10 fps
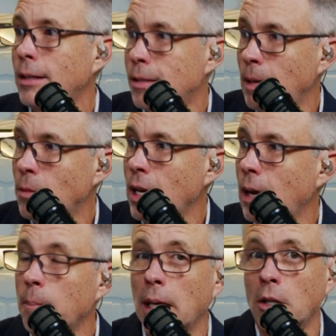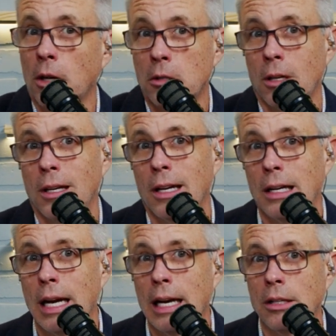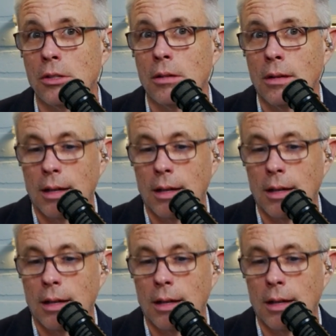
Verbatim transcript: Same thing. My daughter's going to get engaged.